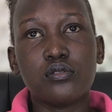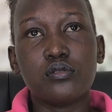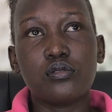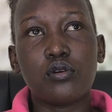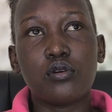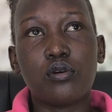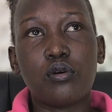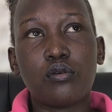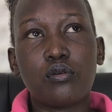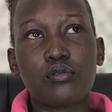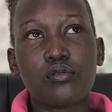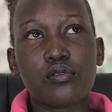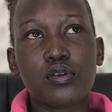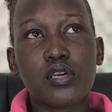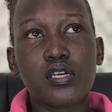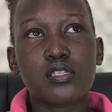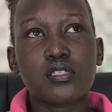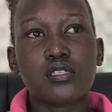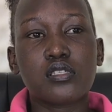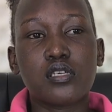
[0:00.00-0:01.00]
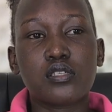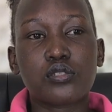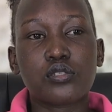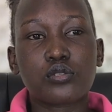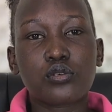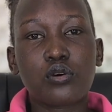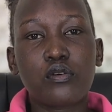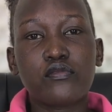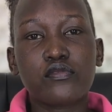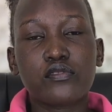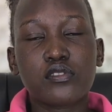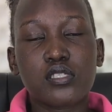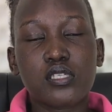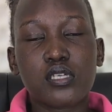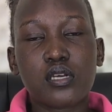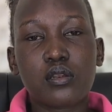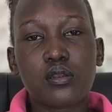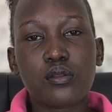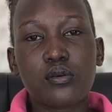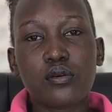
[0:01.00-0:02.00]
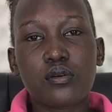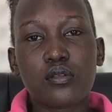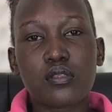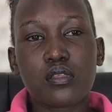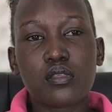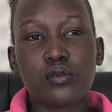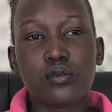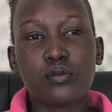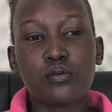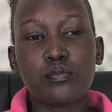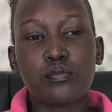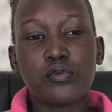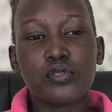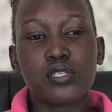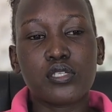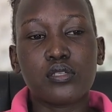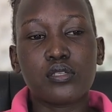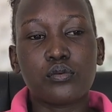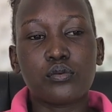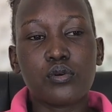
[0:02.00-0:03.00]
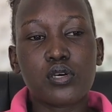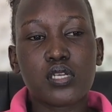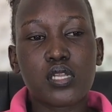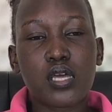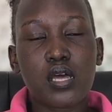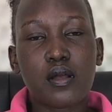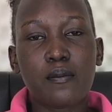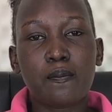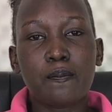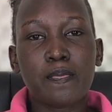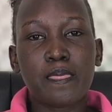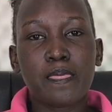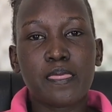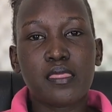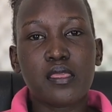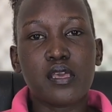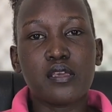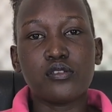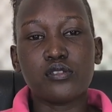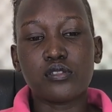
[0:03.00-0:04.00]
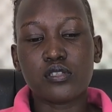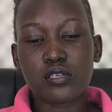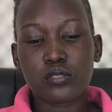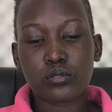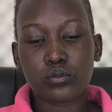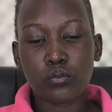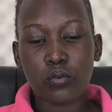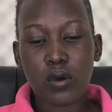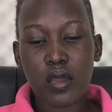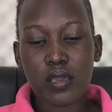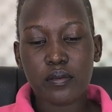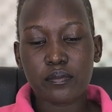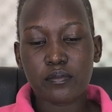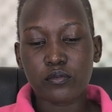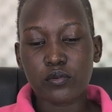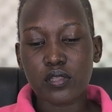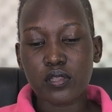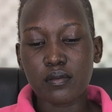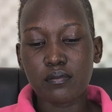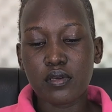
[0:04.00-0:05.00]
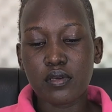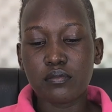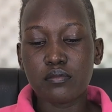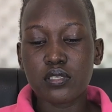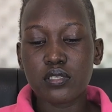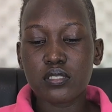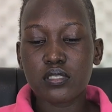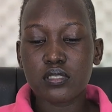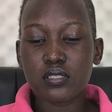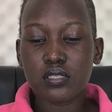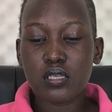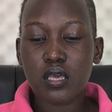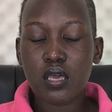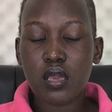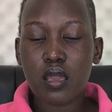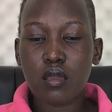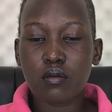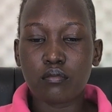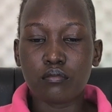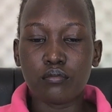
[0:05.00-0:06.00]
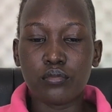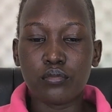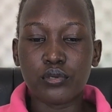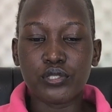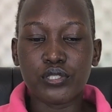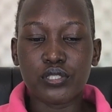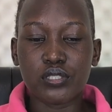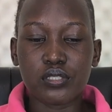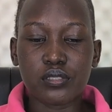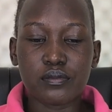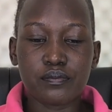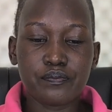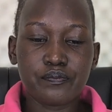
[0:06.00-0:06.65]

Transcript: or you get a soft cloth, you put in water, then you just wipe with the baby's body.